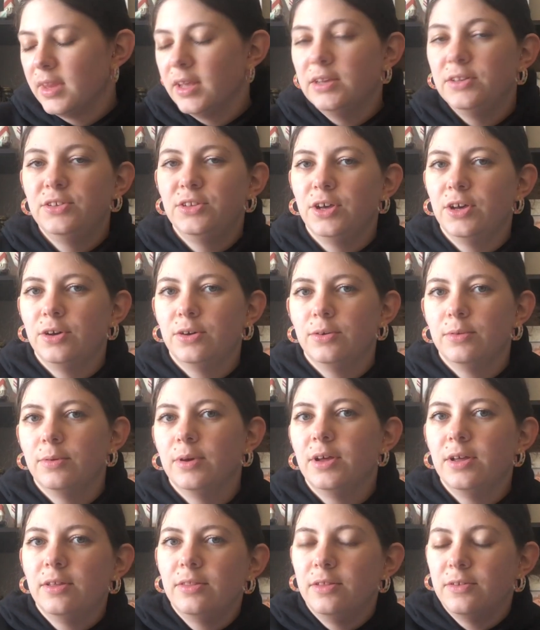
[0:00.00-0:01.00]

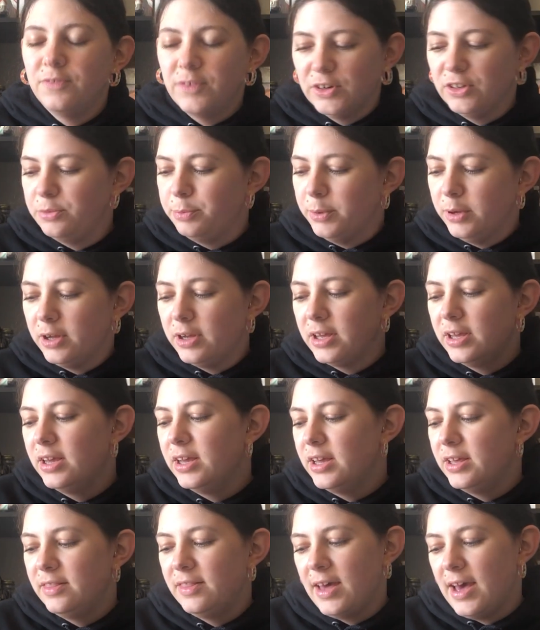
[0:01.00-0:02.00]
So the first book
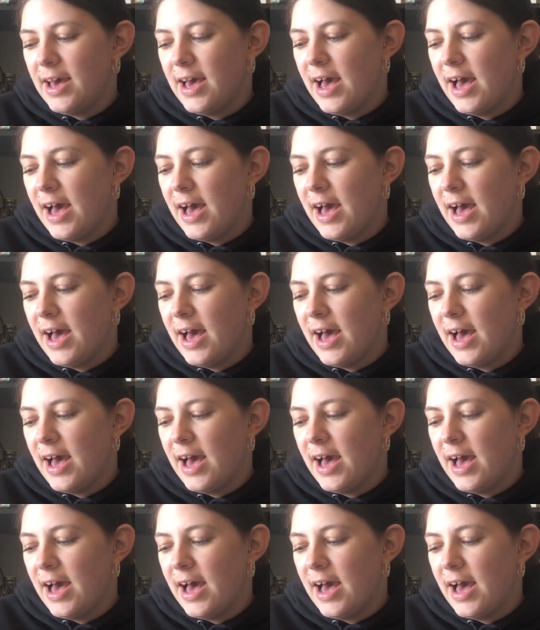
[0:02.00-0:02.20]
that